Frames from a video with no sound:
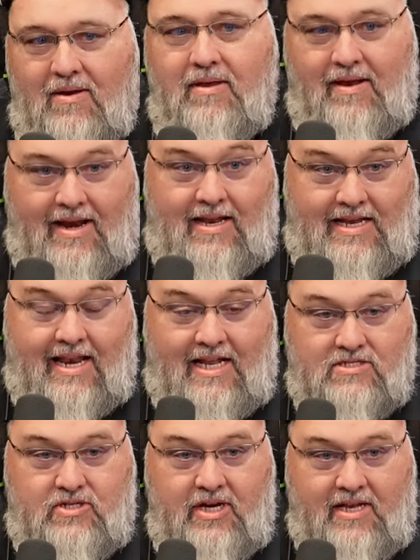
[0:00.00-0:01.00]
Yeah, and, right? and
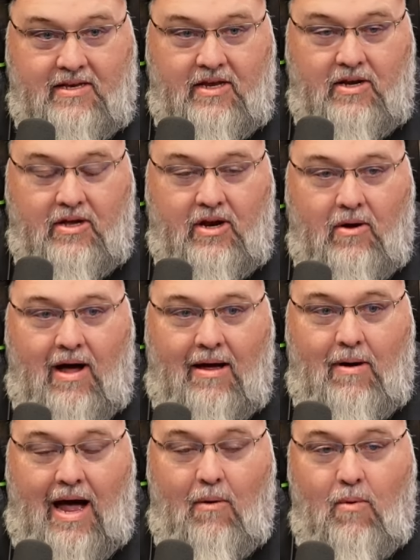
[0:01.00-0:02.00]
that's good. Yeah. And, you know, I,
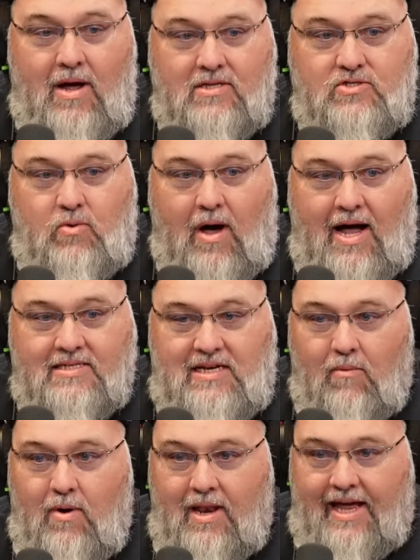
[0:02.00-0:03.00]
I want squads. I
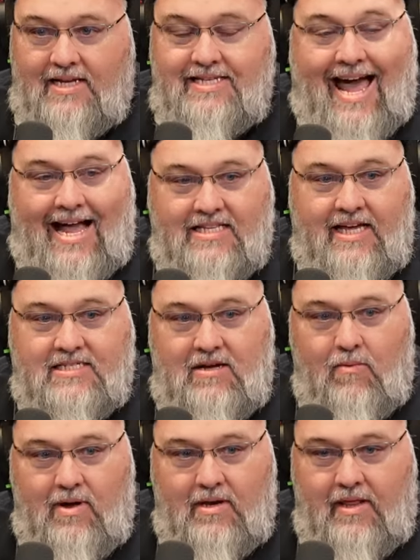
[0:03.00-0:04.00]
want like tactics. I
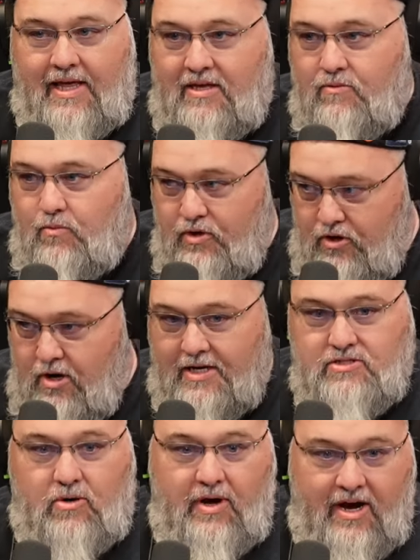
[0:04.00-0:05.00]
want mm-hmm. like we guys
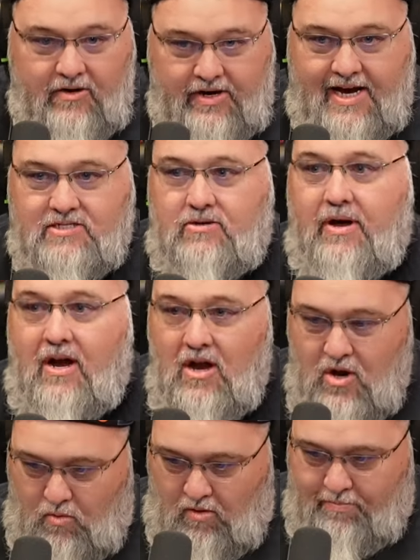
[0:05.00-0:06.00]
go here, you guys yeah. go here.
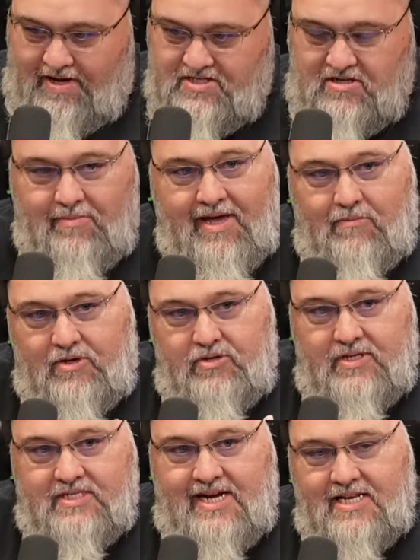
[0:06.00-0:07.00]
We'll pinch them in. We'll do
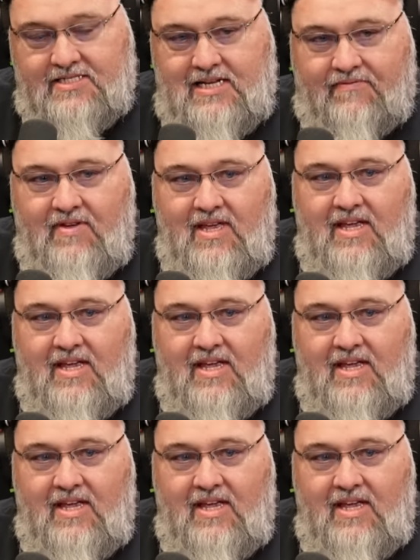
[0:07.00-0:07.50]
this kind of yeah. stuff.